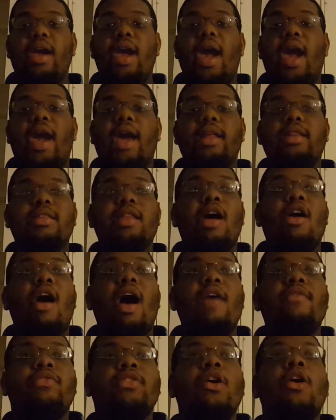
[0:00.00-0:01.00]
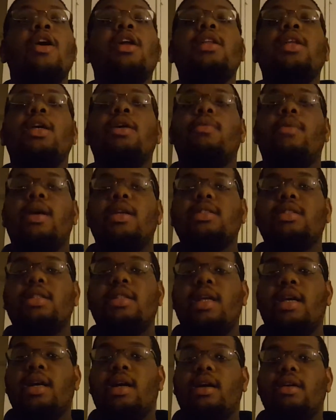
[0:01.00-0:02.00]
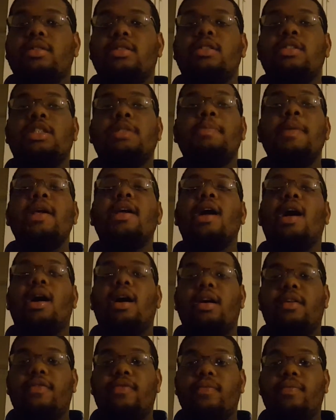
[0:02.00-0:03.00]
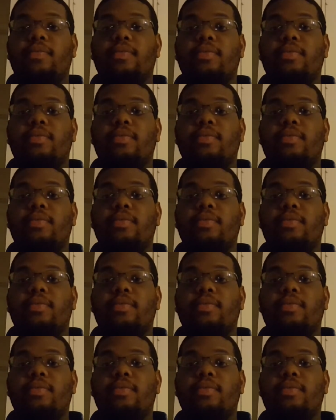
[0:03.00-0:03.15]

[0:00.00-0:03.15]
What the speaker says: And they'll have no elite win to speak of.